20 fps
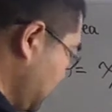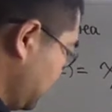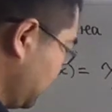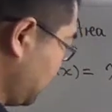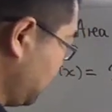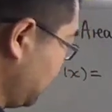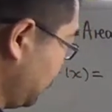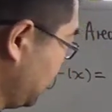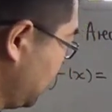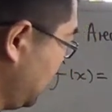the
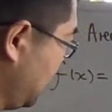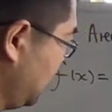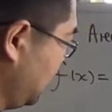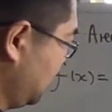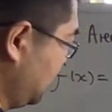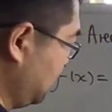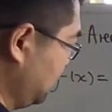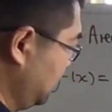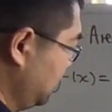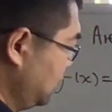green
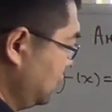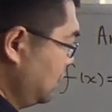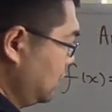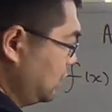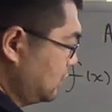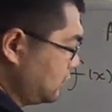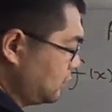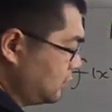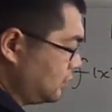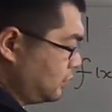color,
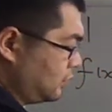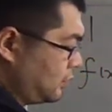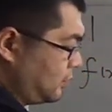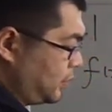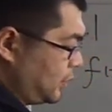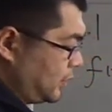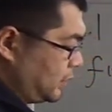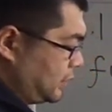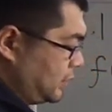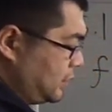to do the
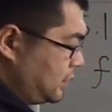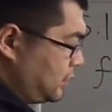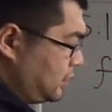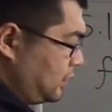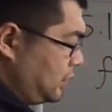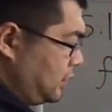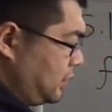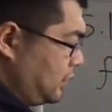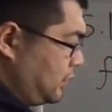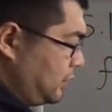partition
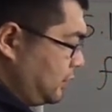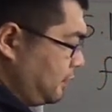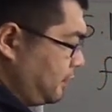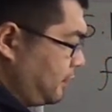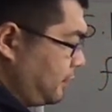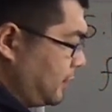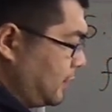here.